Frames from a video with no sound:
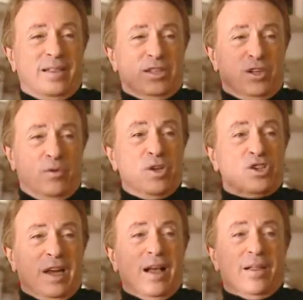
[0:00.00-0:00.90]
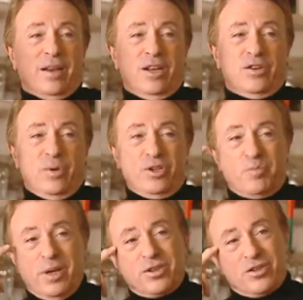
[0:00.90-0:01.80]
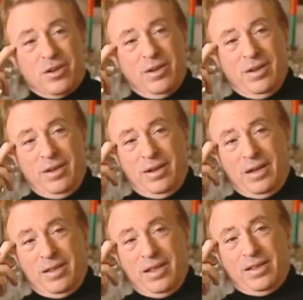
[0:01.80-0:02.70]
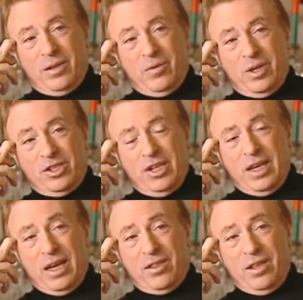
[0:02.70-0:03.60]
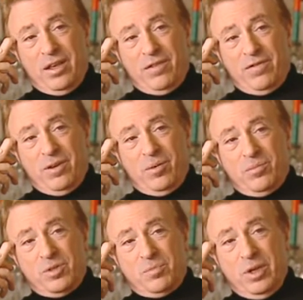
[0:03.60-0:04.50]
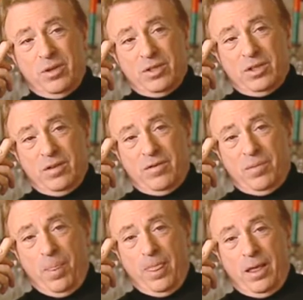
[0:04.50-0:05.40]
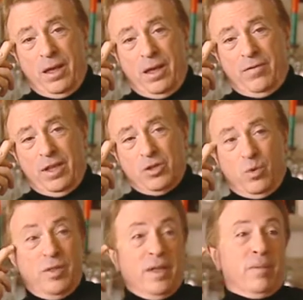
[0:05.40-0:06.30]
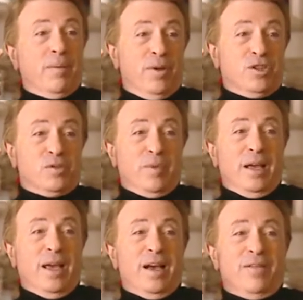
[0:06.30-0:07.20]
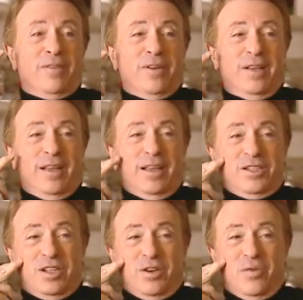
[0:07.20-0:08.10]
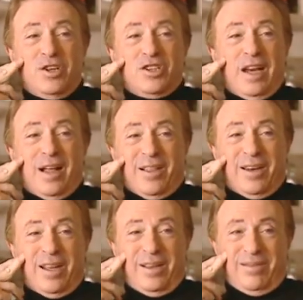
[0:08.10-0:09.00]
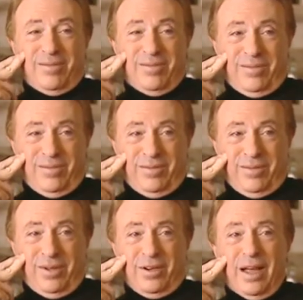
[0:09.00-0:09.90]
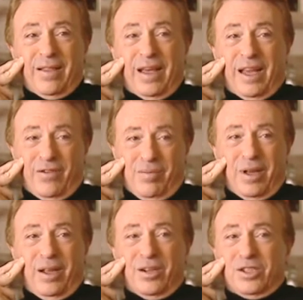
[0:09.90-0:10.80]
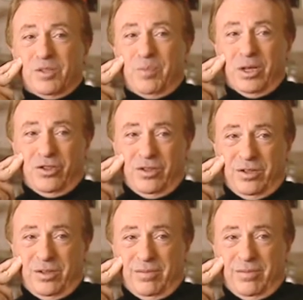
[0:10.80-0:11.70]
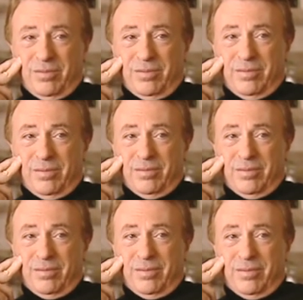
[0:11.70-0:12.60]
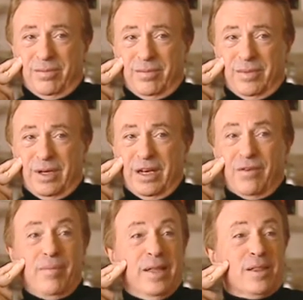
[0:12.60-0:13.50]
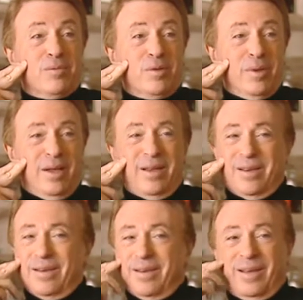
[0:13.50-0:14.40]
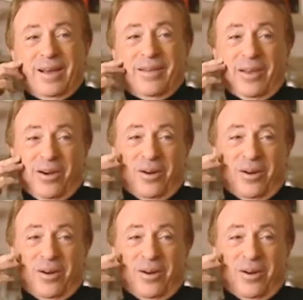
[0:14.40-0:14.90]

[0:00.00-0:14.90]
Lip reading: there's an originality to each picture, I think they'll want to seek out the other films, because if there's one thing my pictures may have, it's an originality. They're not like everybody else's pictures. I never meant them to be, and they